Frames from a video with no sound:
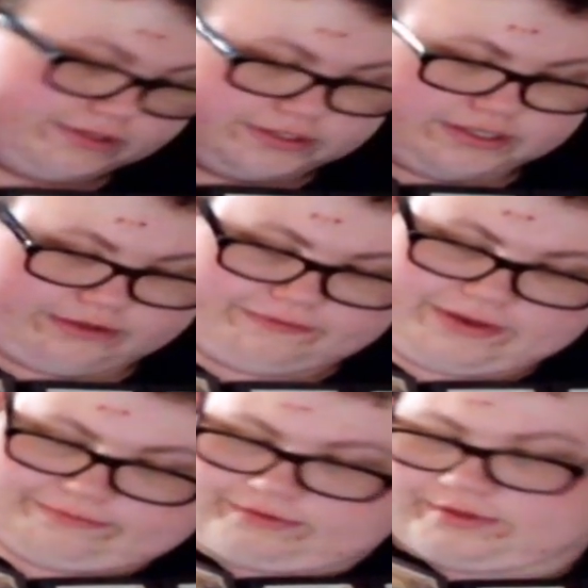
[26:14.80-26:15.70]
stuff
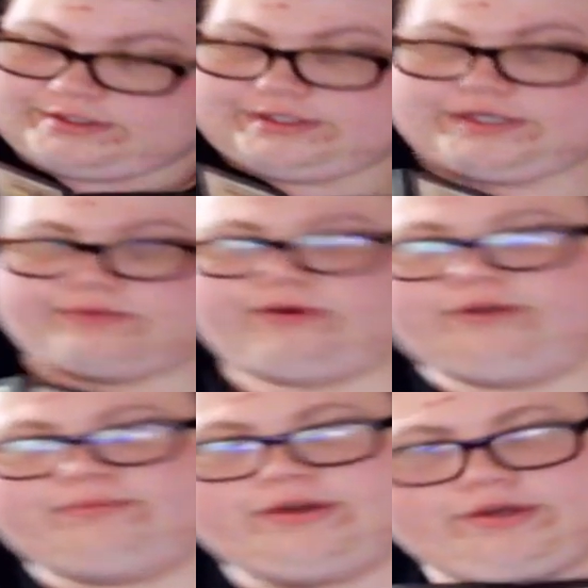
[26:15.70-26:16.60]
after this next
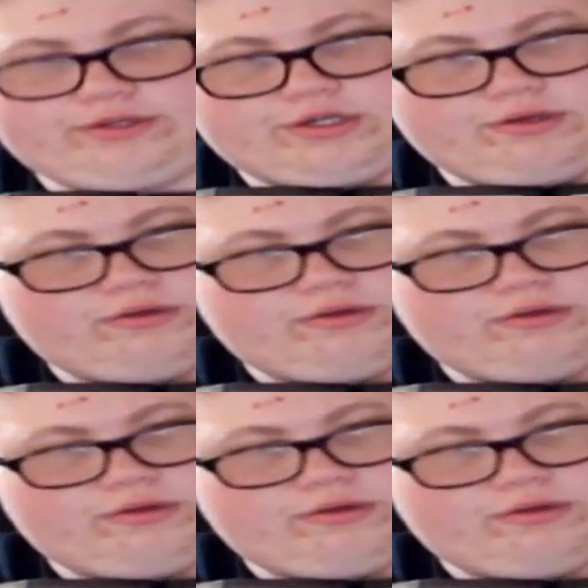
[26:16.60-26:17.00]
white page.